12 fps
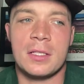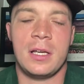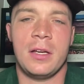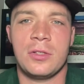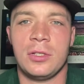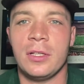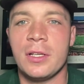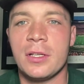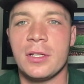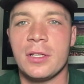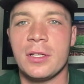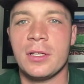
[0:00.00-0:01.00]
Angeles
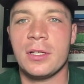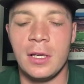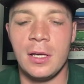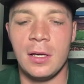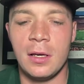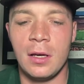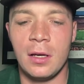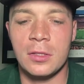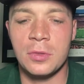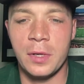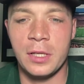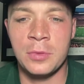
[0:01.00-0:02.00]
for the uh, yeah. uh,
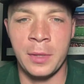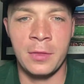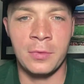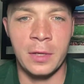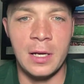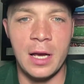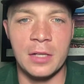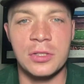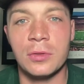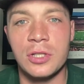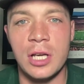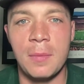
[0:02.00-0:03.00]
2023
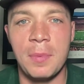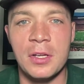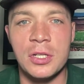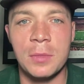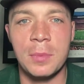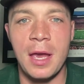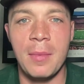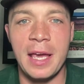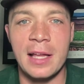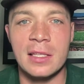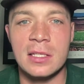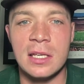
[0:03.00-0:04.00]
National Championship game
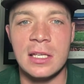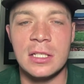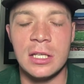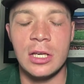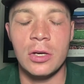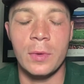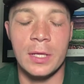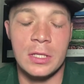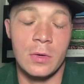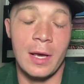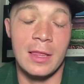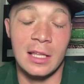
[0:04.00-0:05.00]
against TCU, and
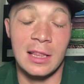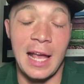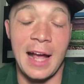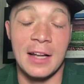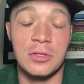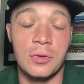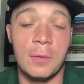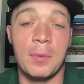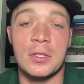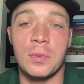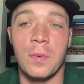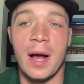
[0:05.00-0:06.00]
so I think that trip
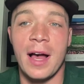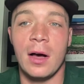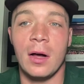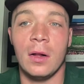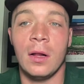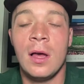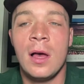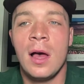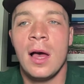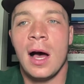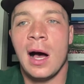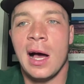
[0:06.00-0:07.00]
as well
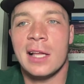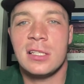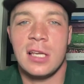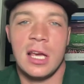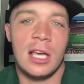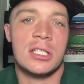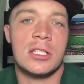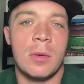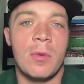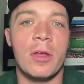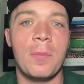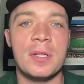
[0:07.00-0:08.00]
uh, takes some of
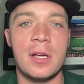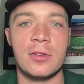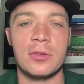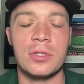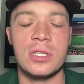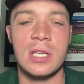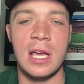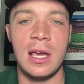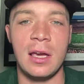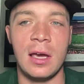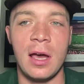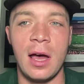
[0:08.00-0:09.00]
the potential
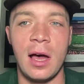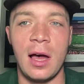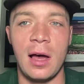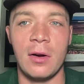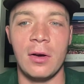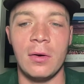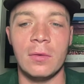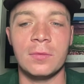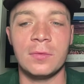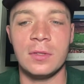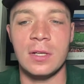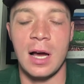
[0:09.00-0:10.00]
sting out of
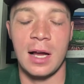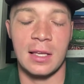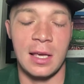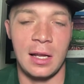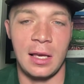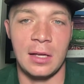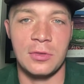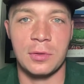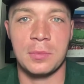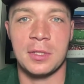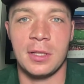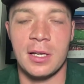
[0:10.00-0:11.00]
not getting a trip
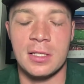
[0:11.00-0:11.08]
to Los